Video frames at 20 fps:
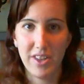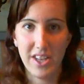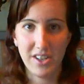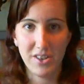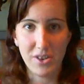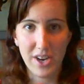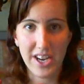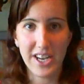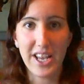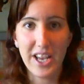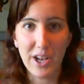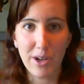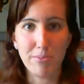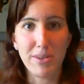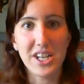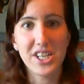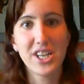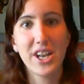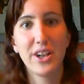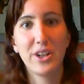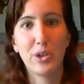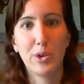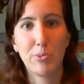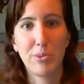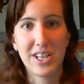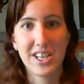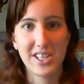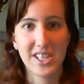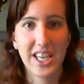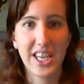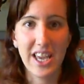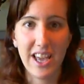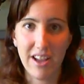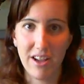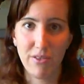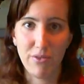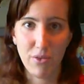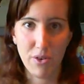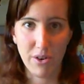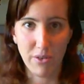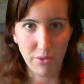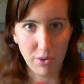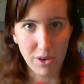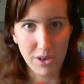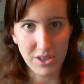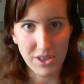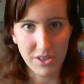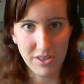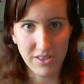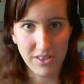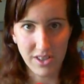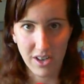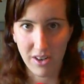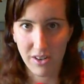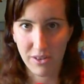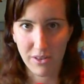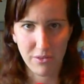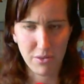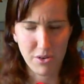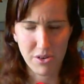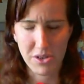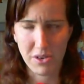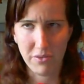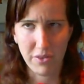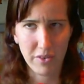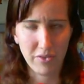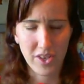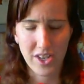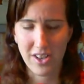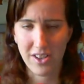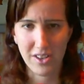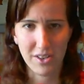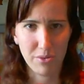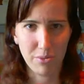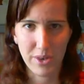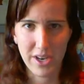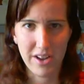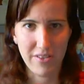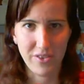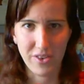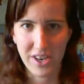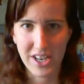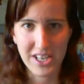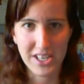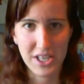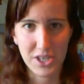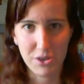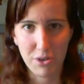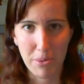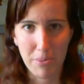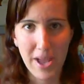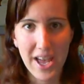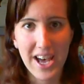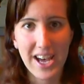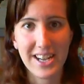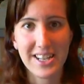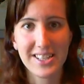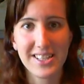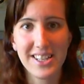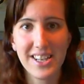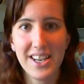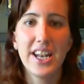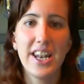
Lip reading: trying to help my channel because I can't afford a $400, $450, whatever, industry pass.